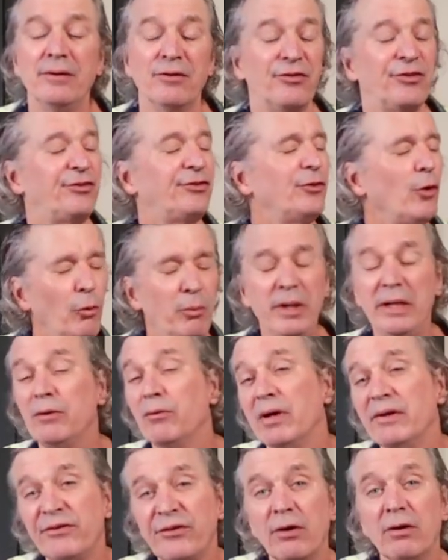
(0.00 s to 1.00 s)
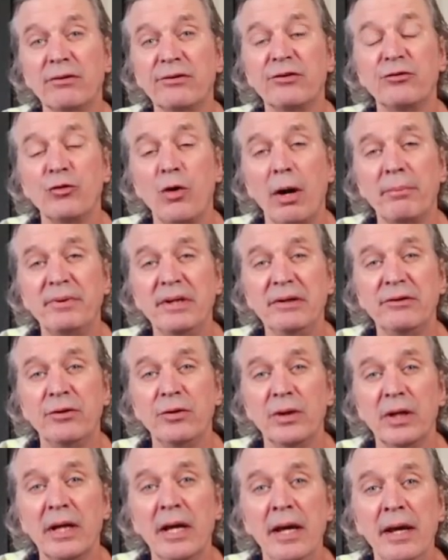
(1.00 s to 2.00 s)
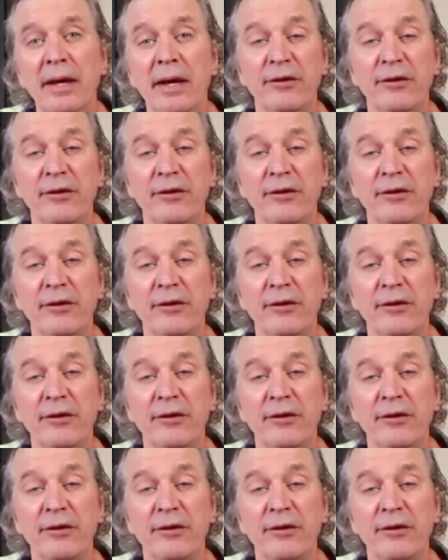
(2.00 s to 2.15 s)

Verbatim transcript: There's so many great songs in drop D tuning.